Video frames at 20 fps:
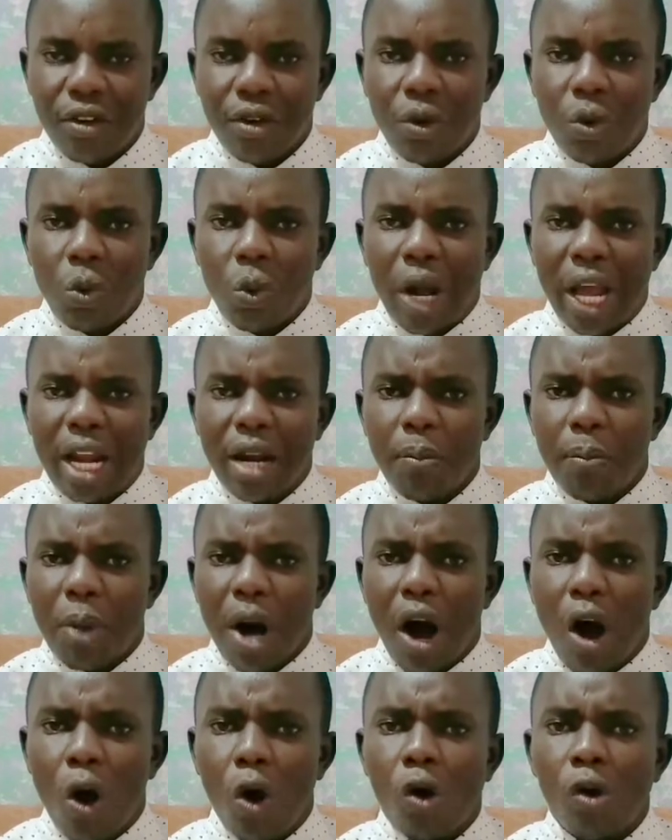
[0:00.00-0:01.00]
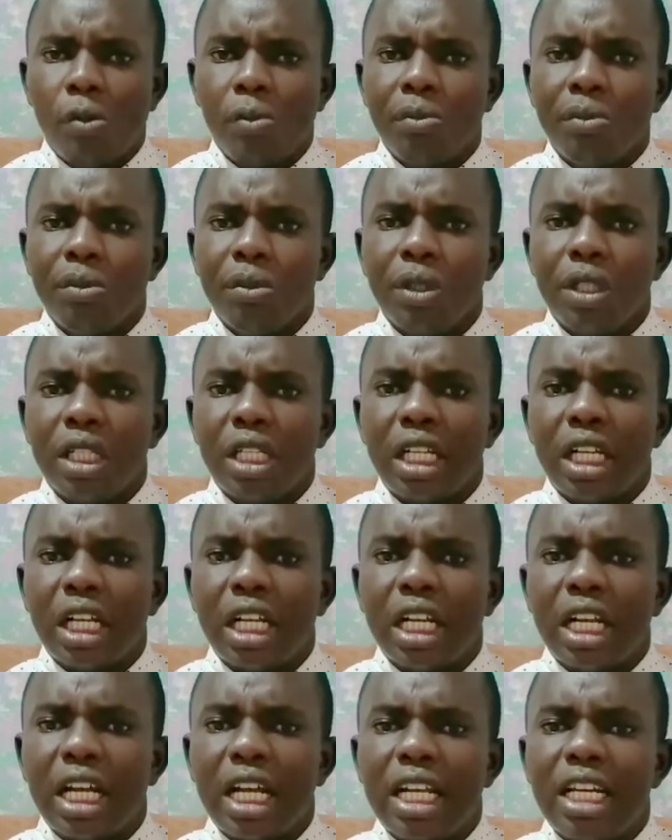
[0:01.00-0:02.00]
when Pahom,
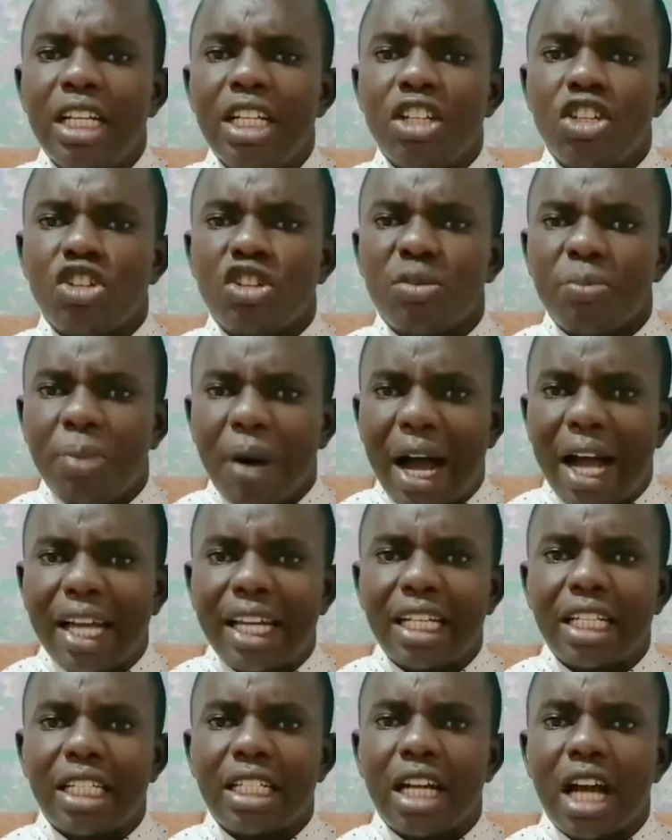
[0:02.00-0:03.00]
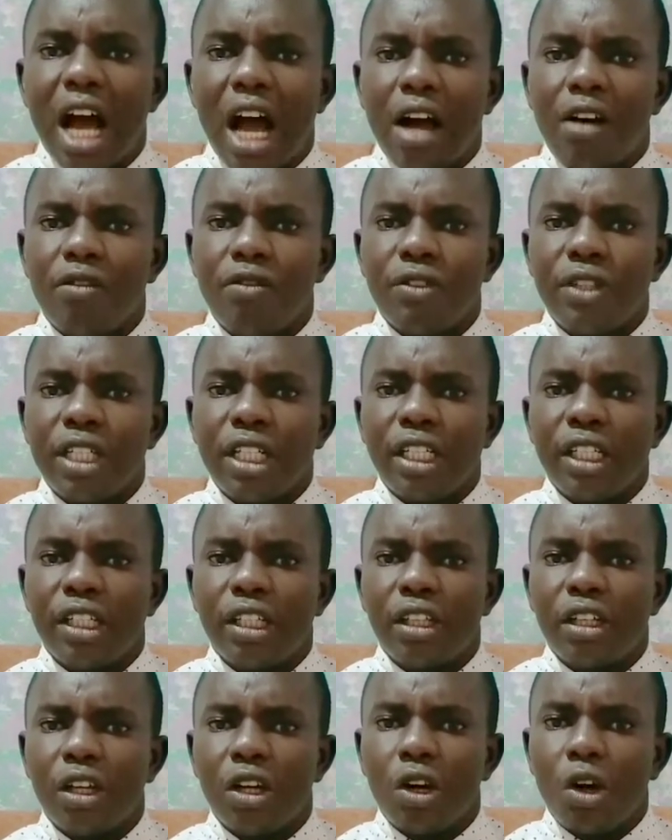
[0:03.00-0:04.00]
despite
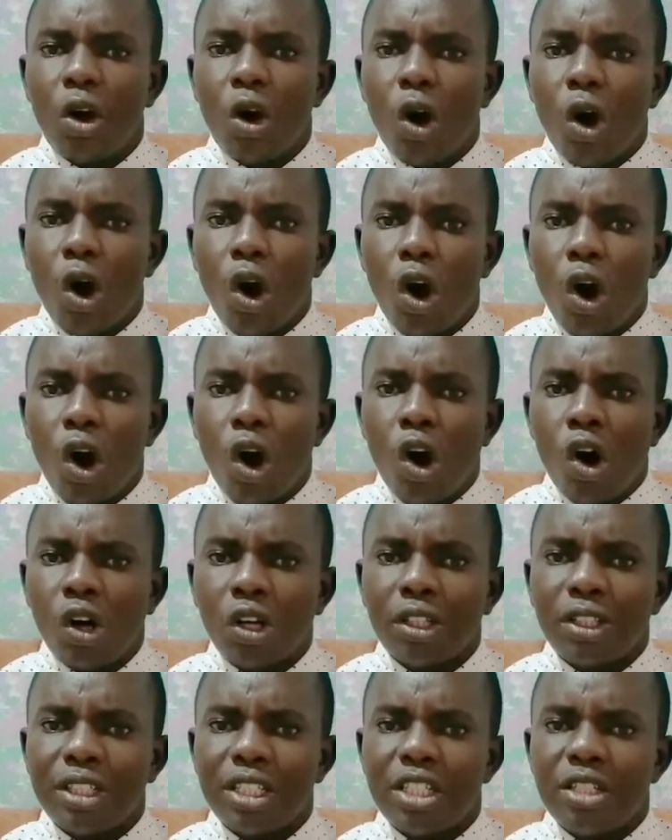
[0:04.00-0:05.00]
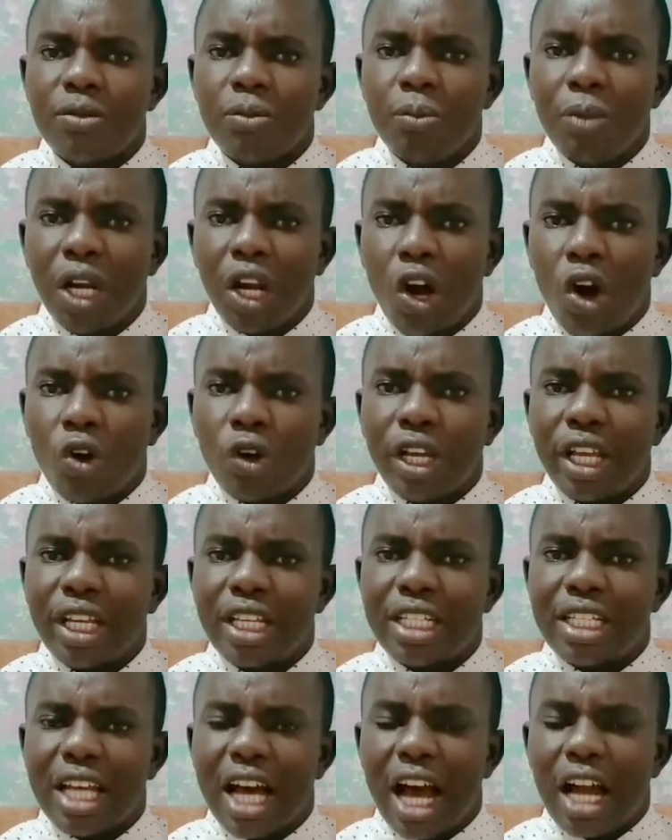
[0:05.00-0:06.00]
having all these
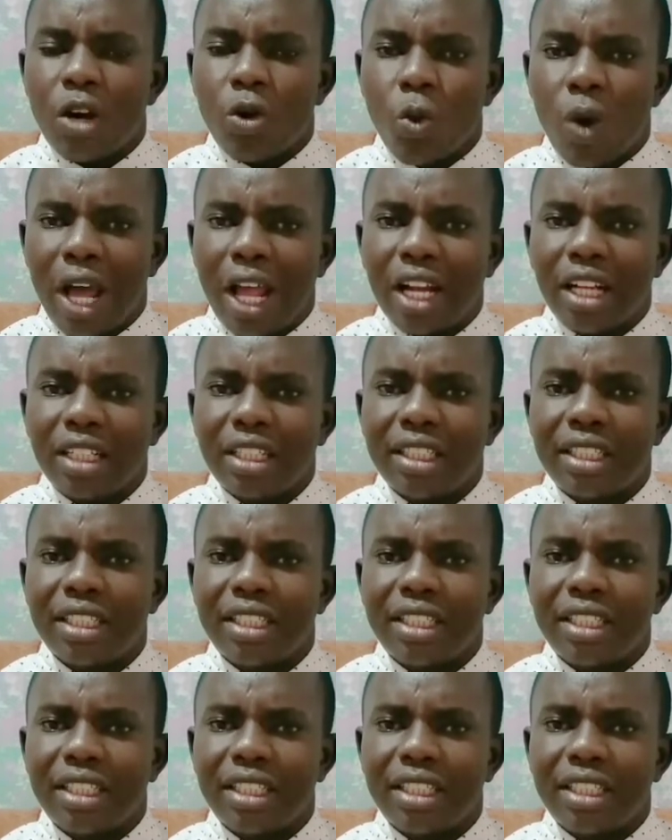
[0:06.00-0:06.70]
belongings and wealth,